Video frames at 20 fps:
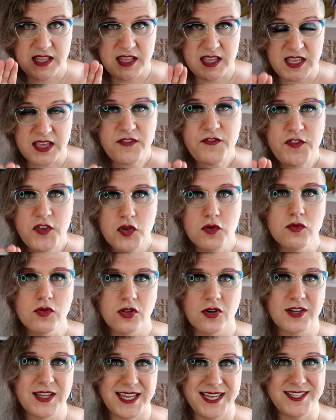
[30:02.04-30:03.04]
if you
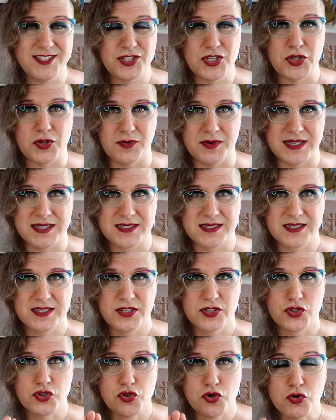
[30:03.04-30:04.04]
look into it,
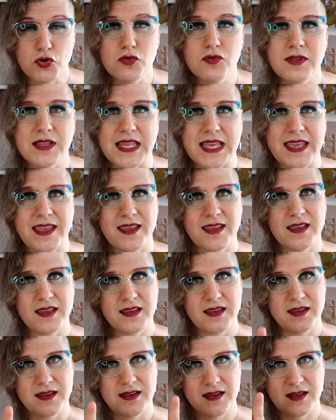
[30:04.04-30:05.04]
truly
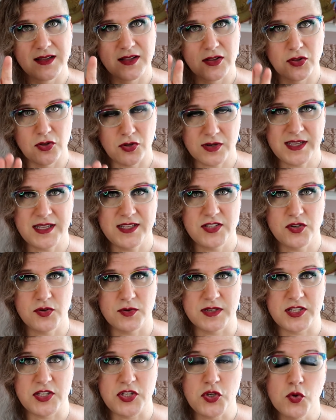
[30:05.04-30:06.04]
look
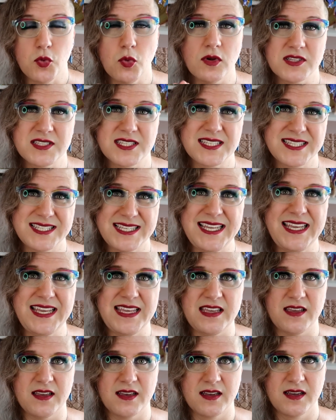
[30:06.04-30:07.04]
into it, you will
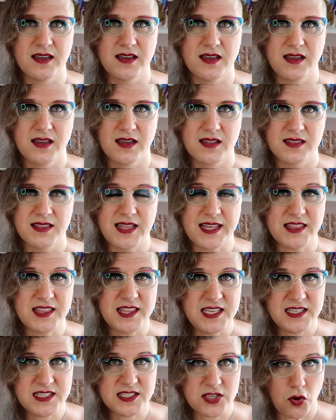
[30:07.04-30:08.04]
see that
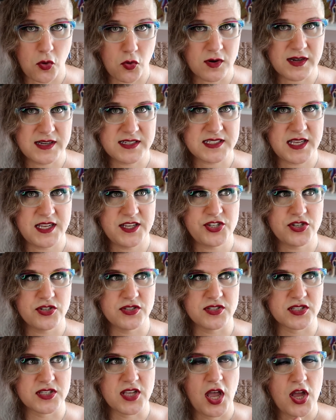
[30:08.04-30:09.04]
these
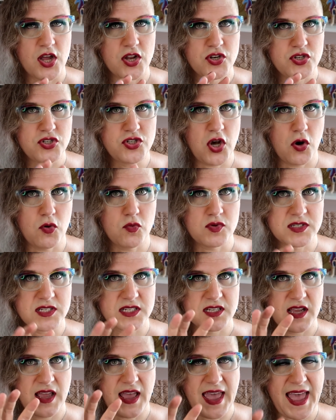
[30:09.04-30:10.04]
organizations don't
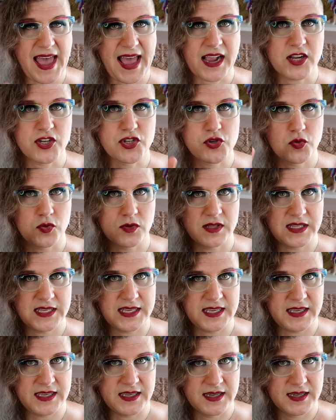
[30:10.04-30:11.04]

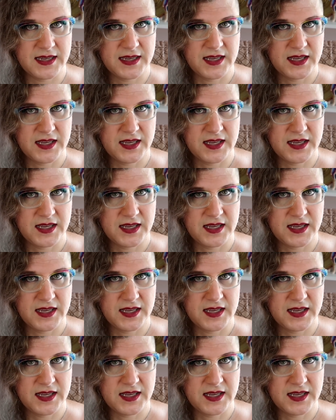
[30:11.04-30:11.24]
actually